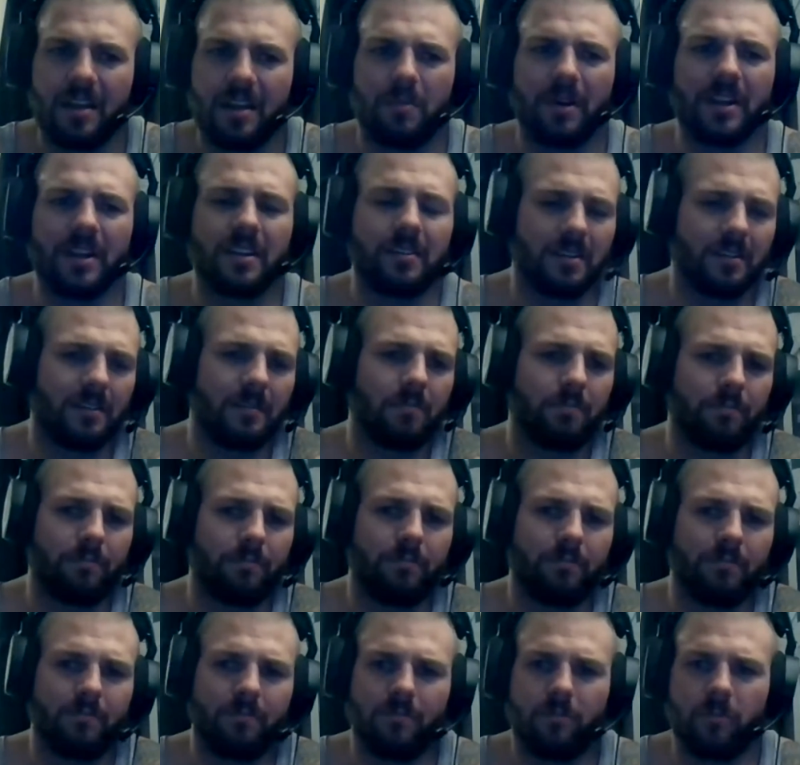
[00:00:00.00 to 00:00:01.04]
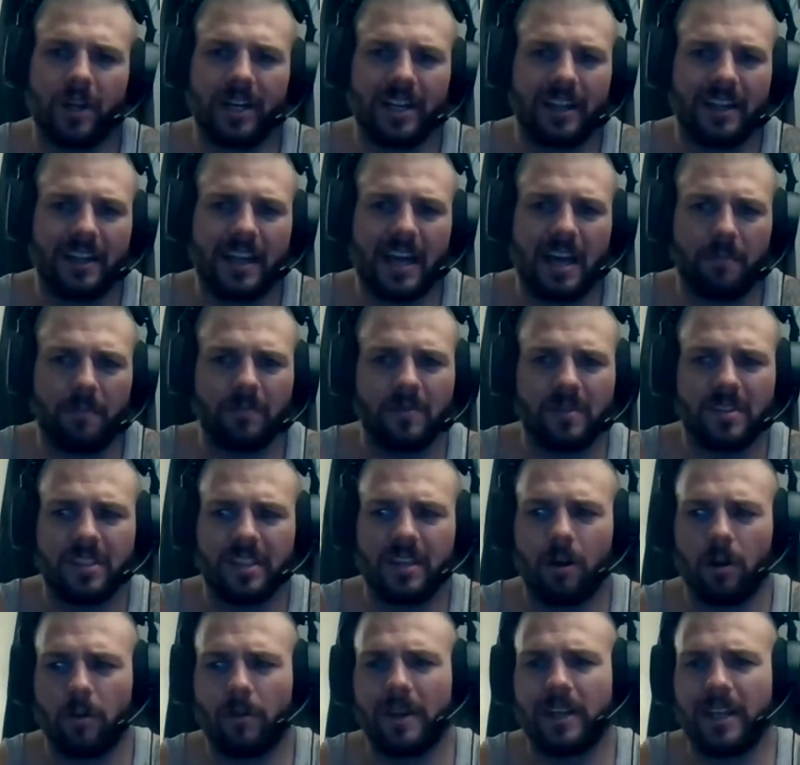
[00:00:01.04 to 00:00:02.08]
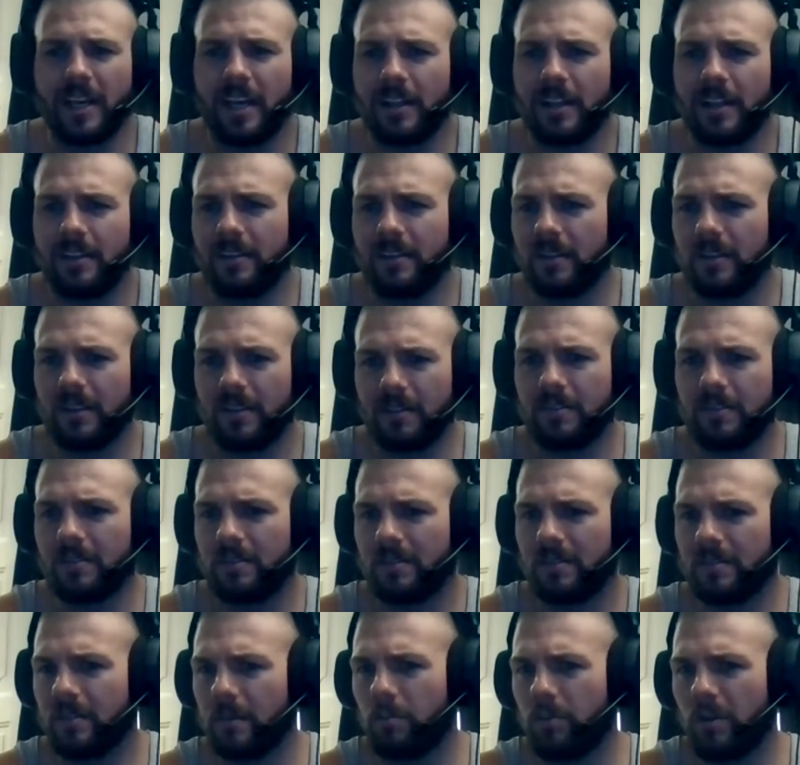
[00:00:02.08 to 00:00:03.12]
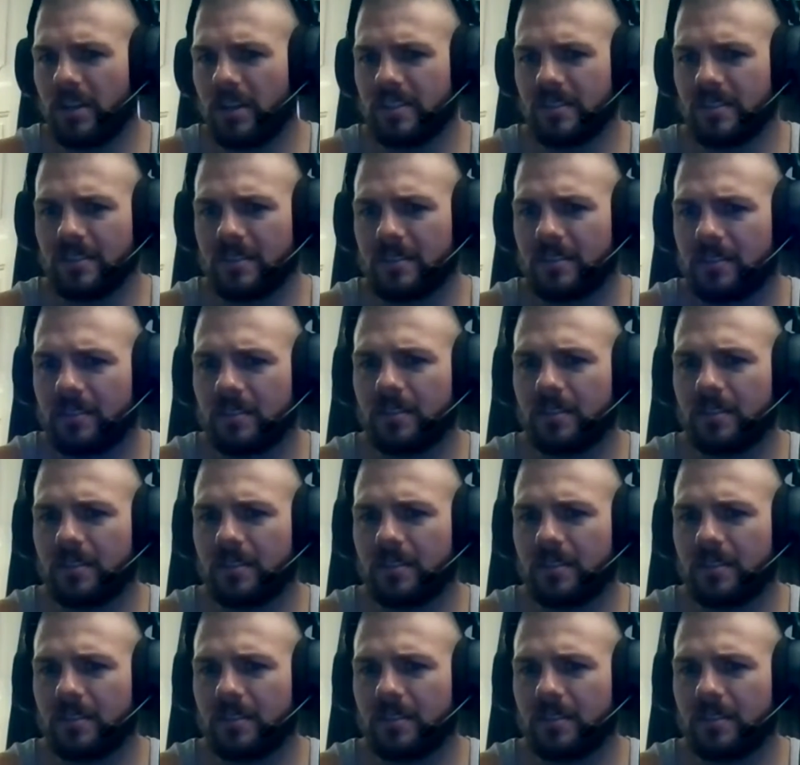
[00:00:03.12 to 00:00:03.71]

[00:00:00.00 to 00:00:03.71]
but when that happened, he already had the braces.